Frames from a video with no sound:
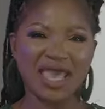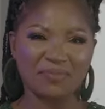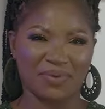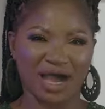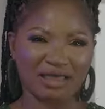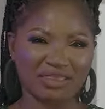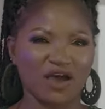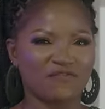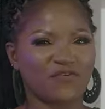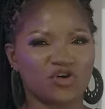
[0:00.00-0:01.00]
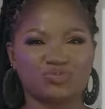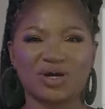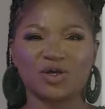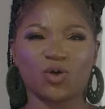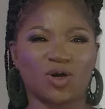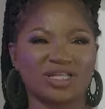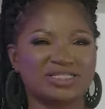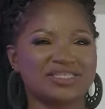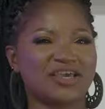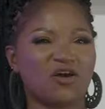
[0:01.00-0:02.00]
A path forged by the
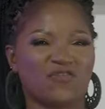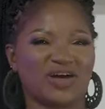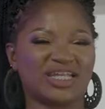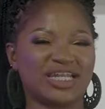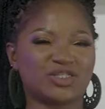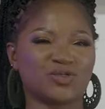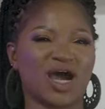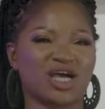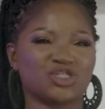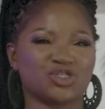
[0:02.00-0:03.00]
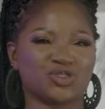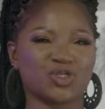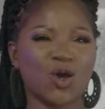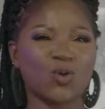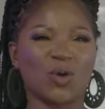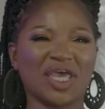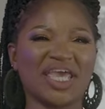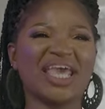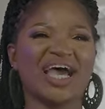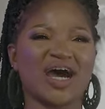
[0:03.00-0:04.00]
quality of our little actions.
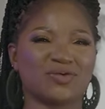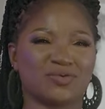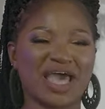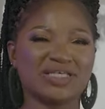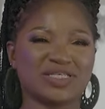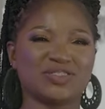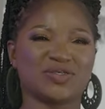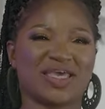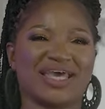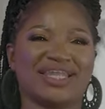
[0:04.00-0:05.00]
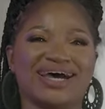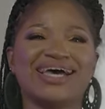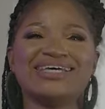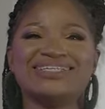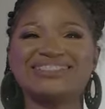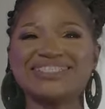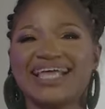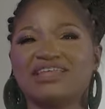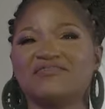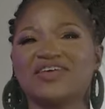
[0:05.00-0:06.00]
We are rising together. This
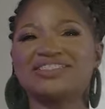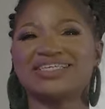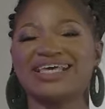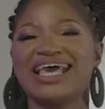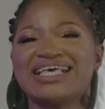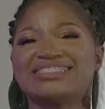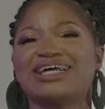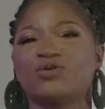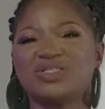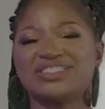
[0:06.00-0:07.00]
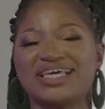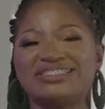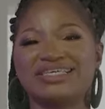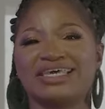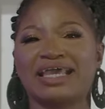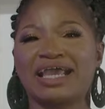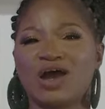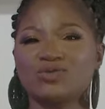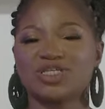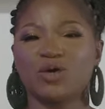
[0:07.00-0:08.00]
elevating is an authentic
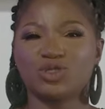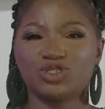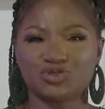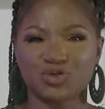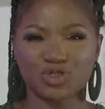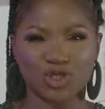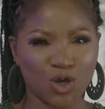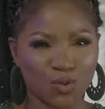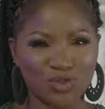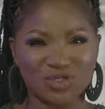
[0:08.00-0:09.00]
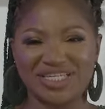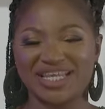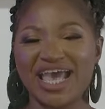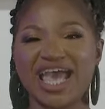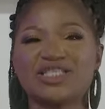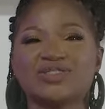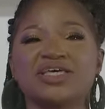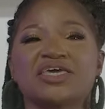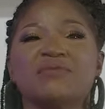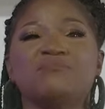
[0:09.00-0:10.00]
encounter with truth. Would you dare to
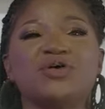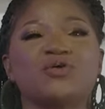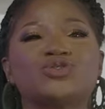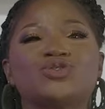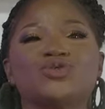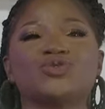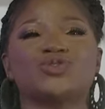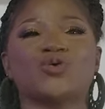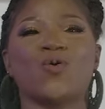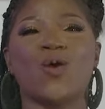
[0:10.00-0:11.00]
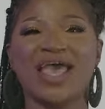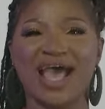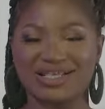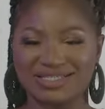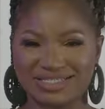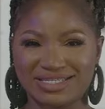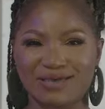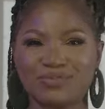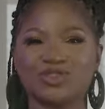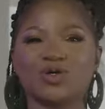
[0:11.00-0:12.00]
take a mirror to your soul and
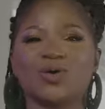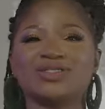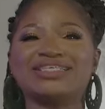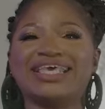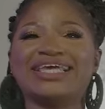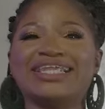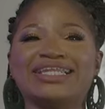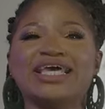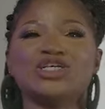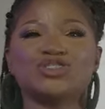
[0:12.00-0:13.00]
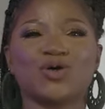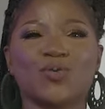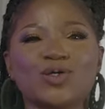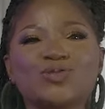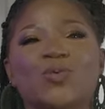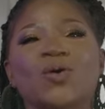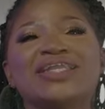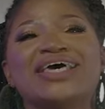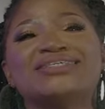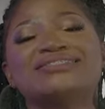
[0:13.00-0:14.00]
step towards healing, towards
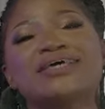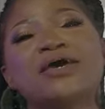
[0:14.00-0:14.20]
oneness?